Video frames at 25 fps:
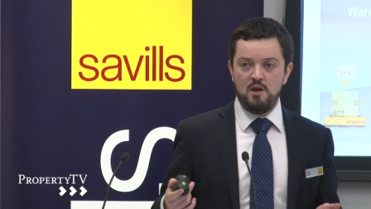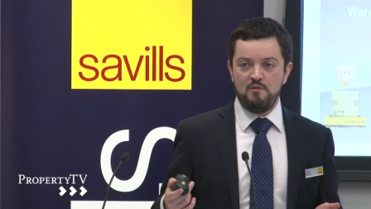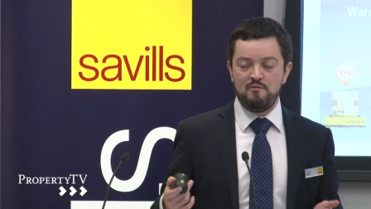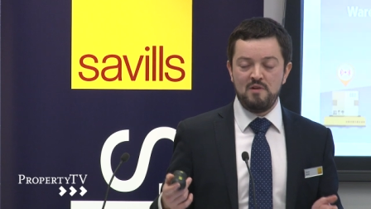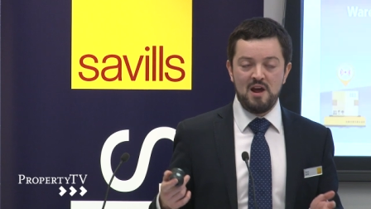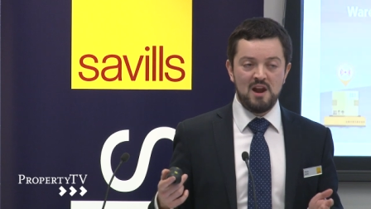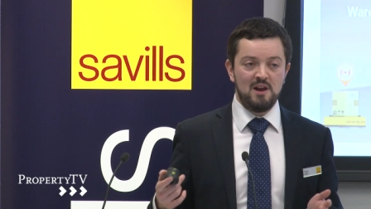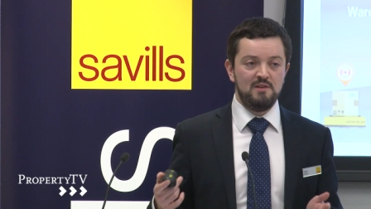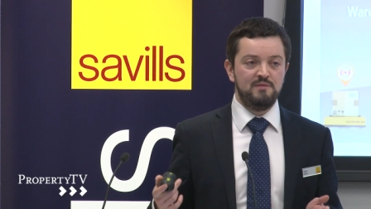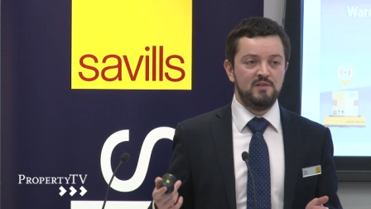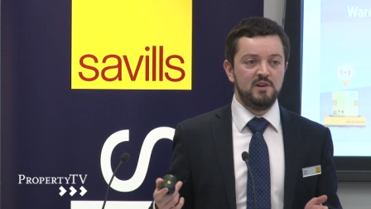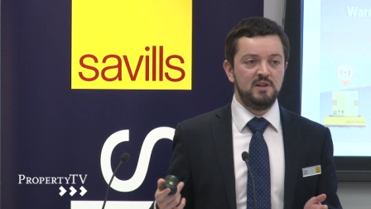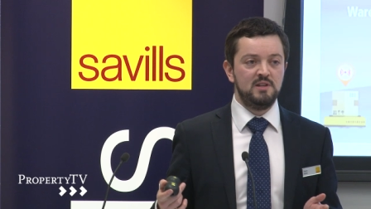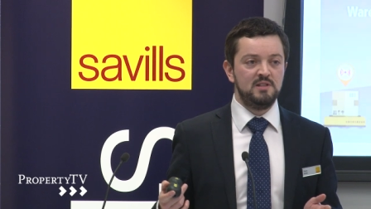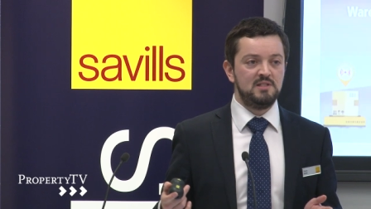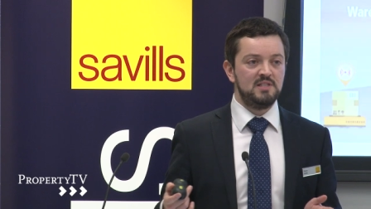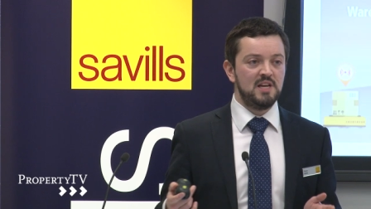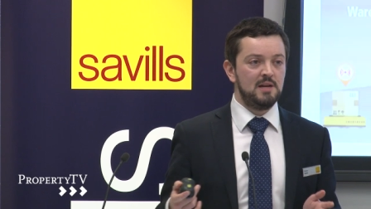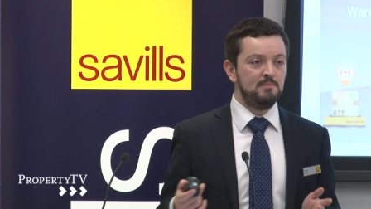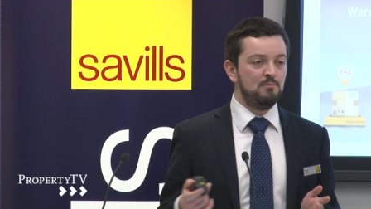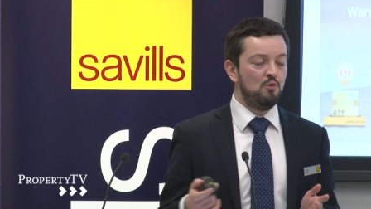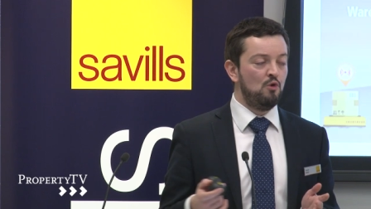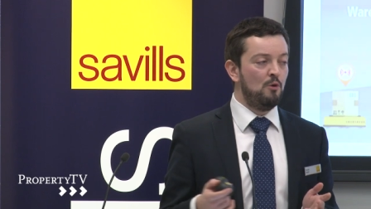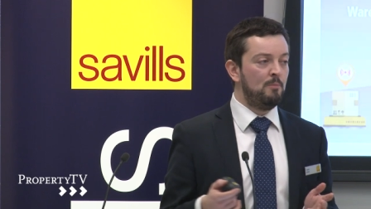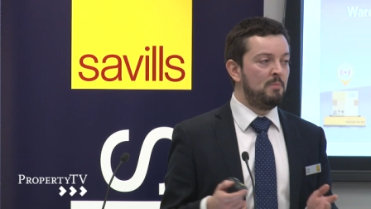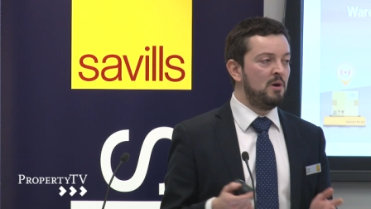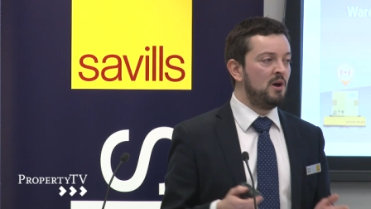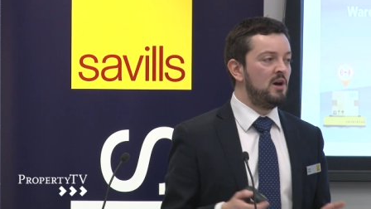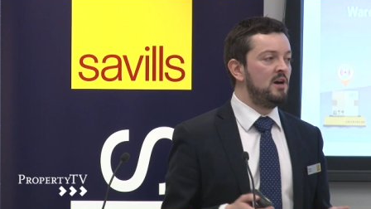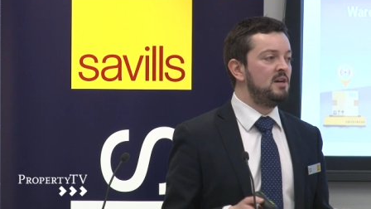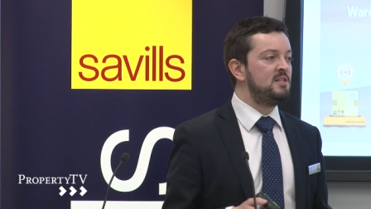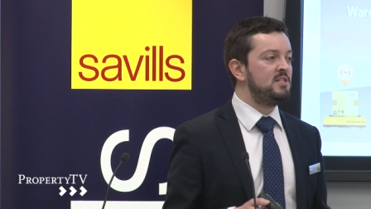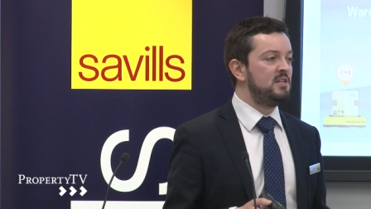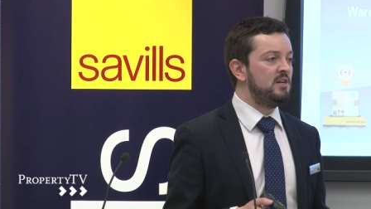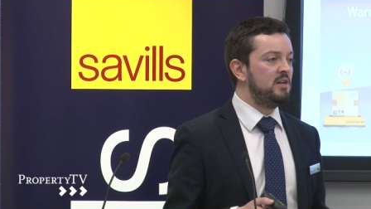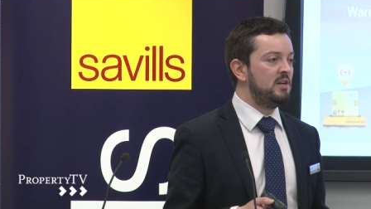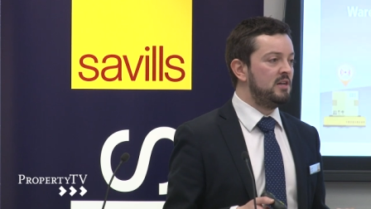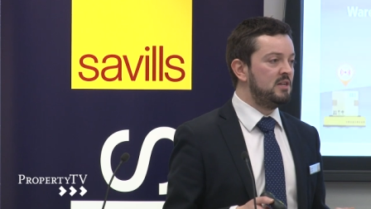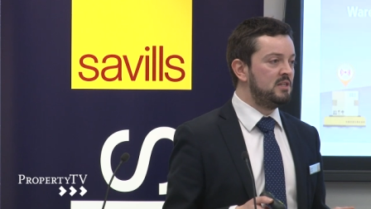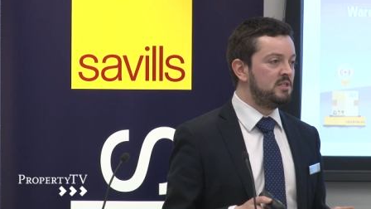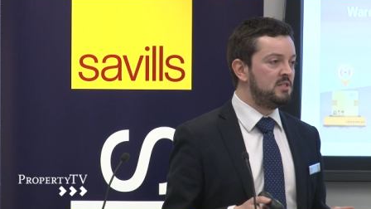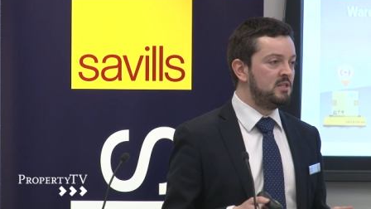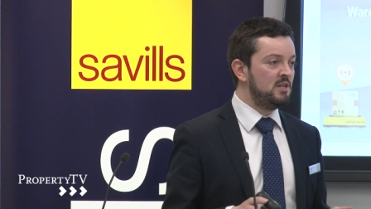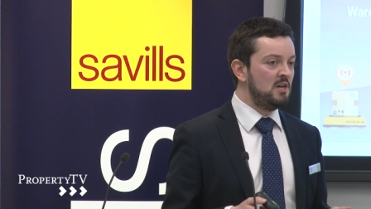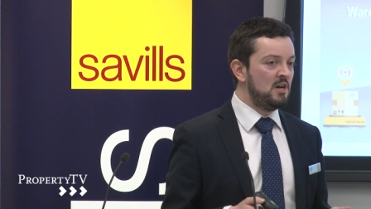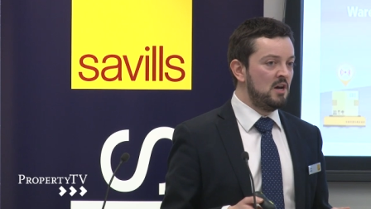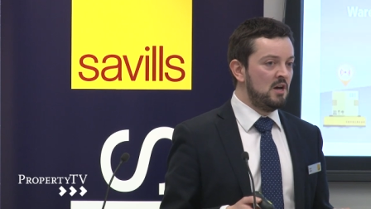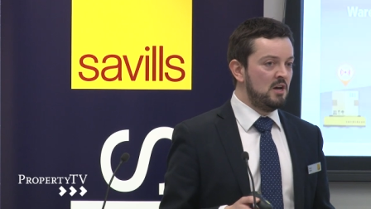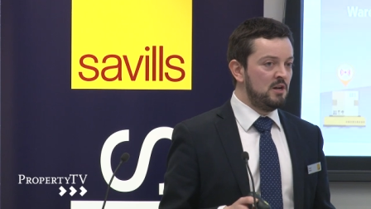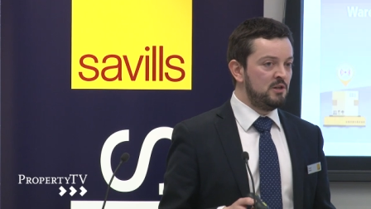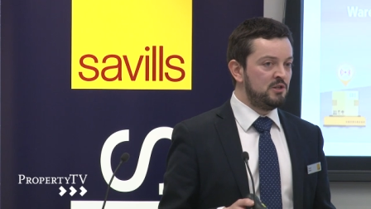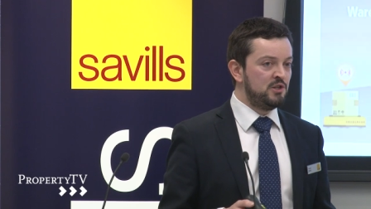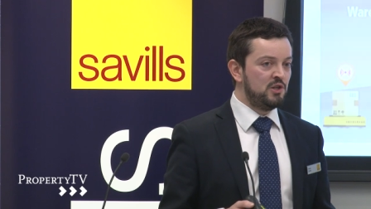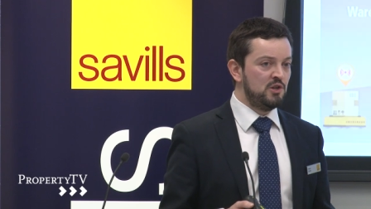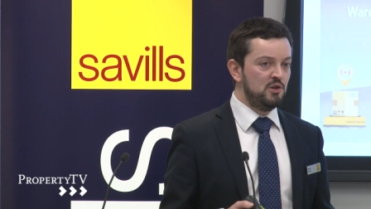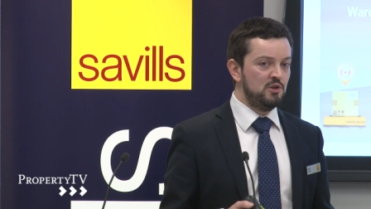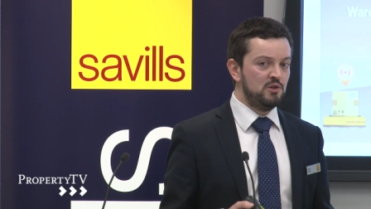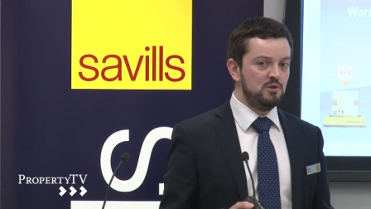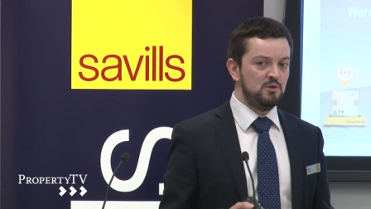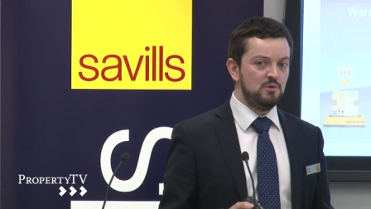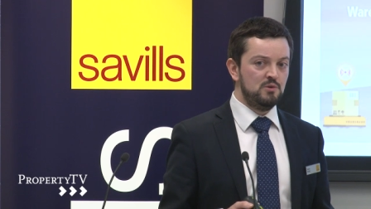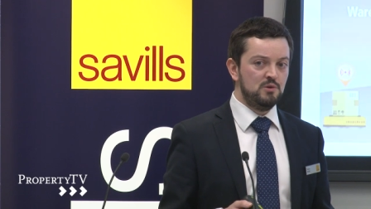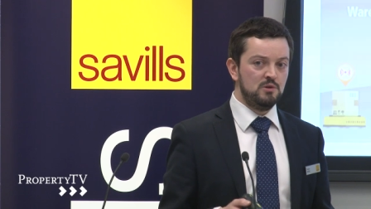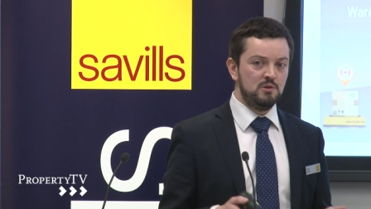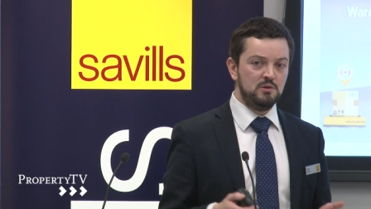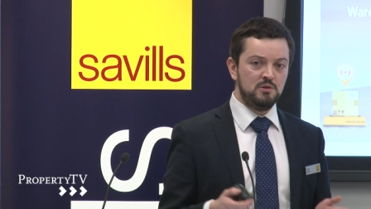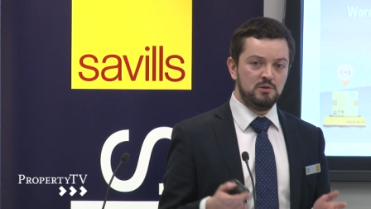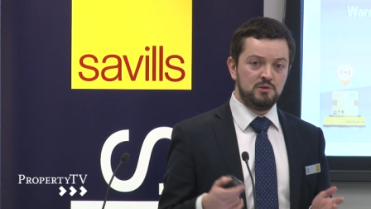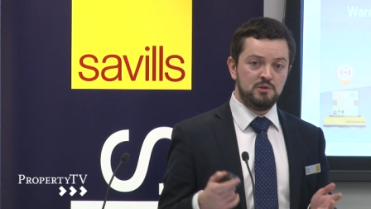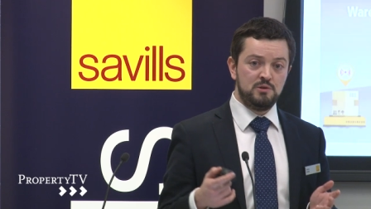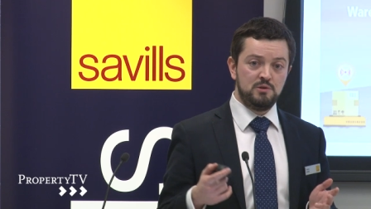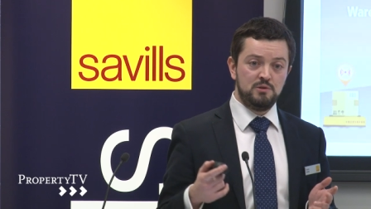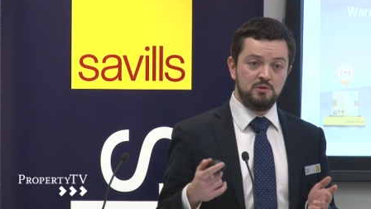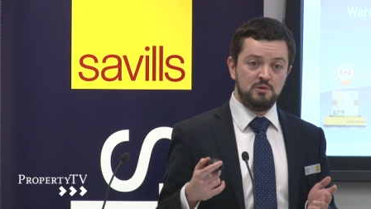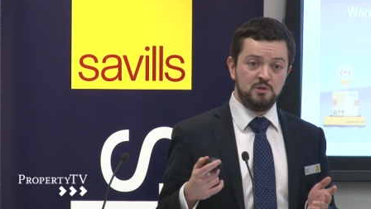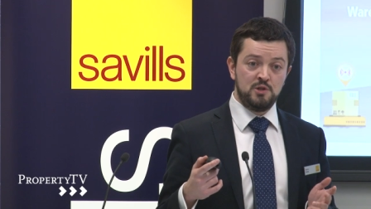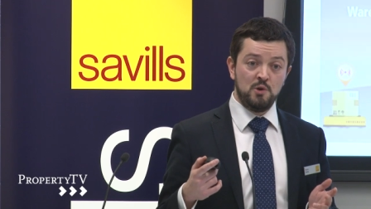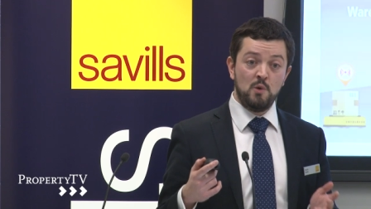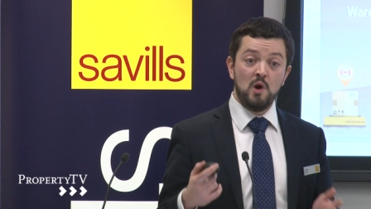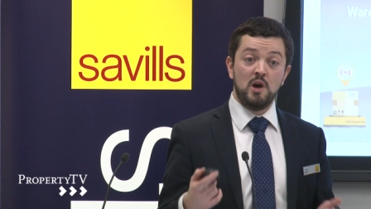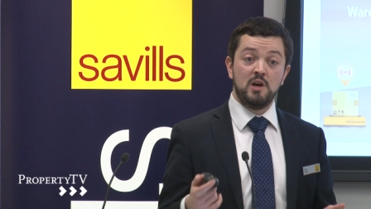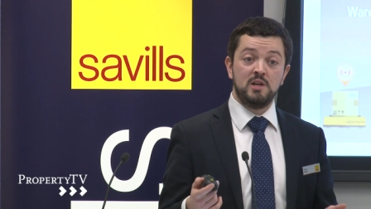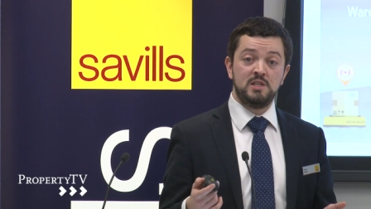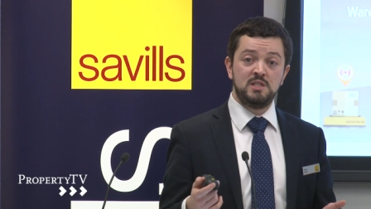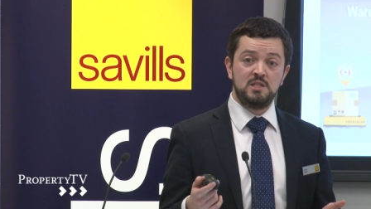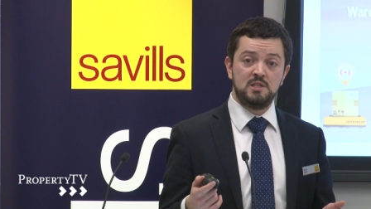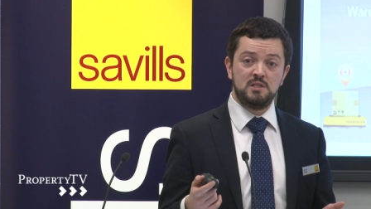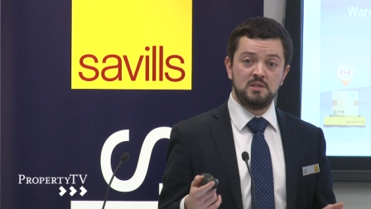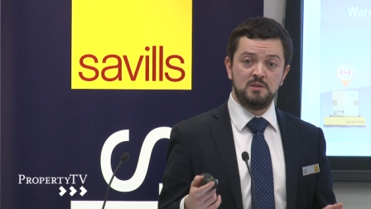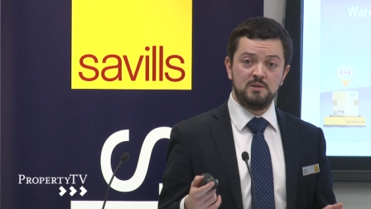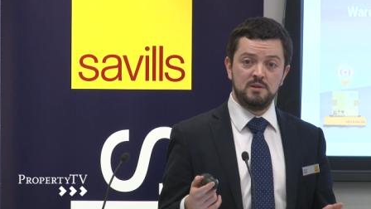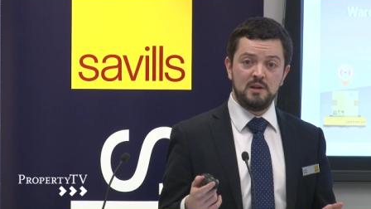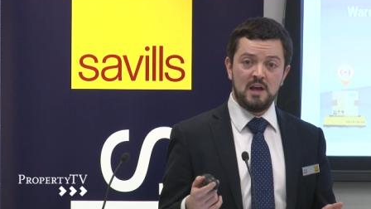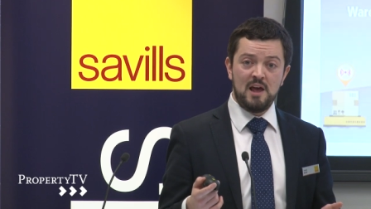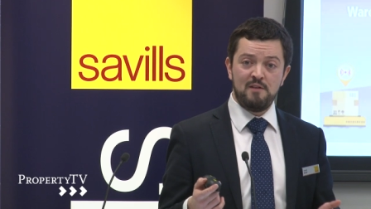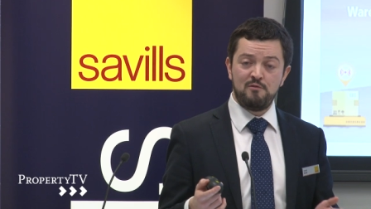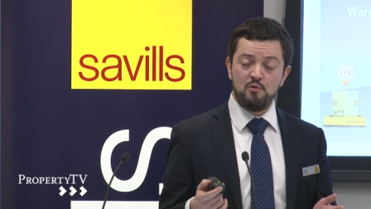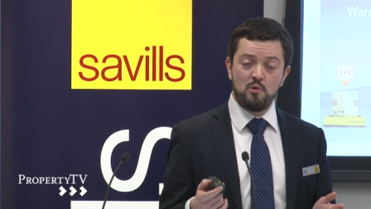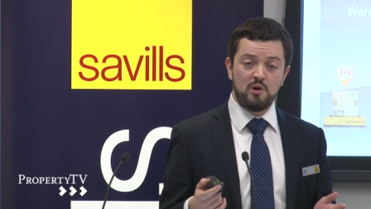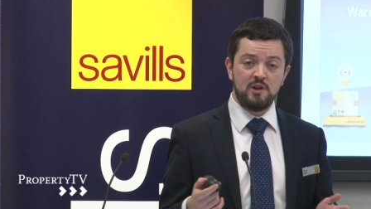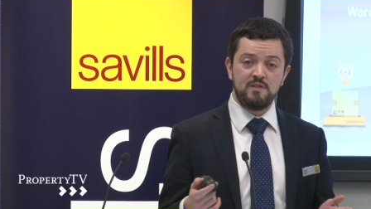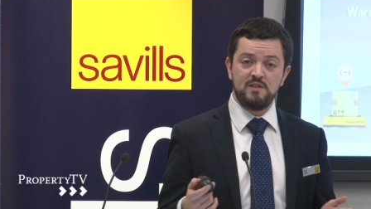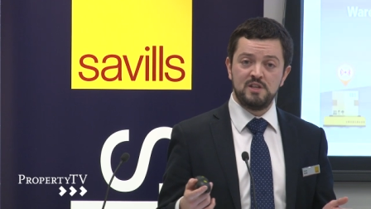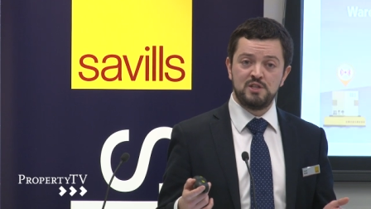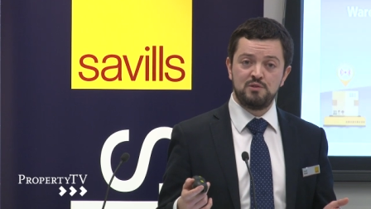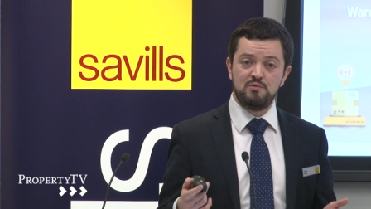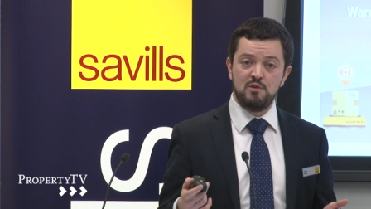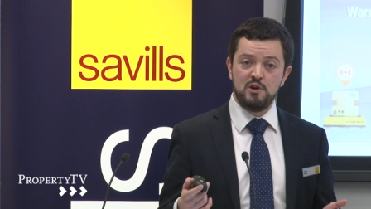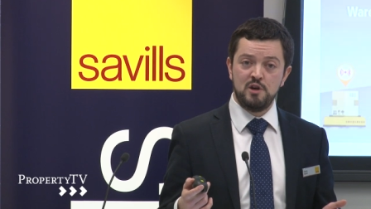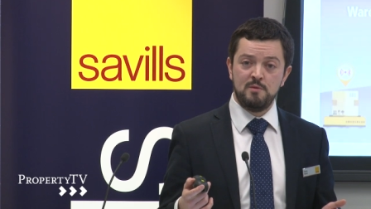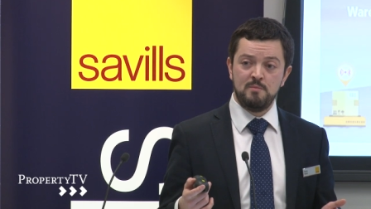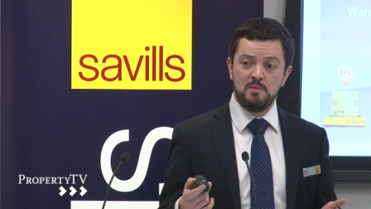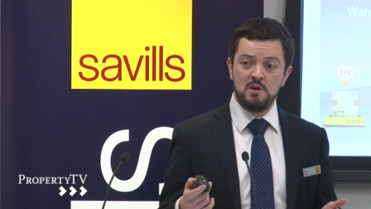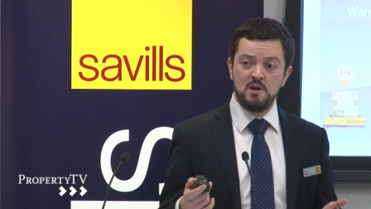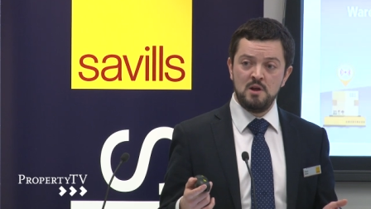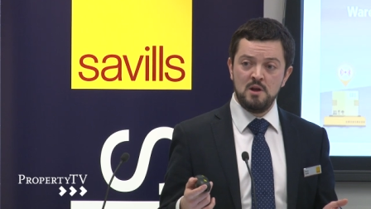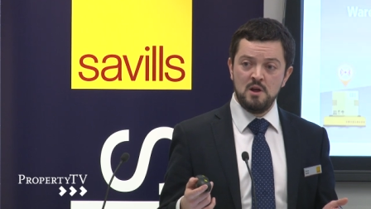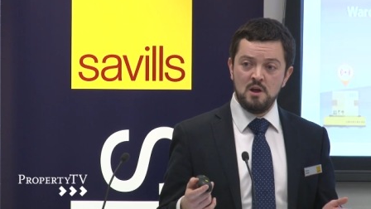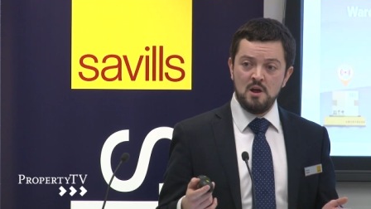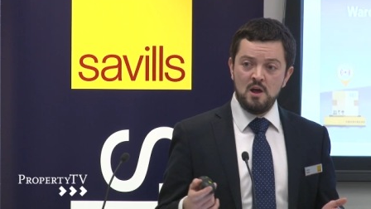relevant and more pertinent to us, everyone in this room.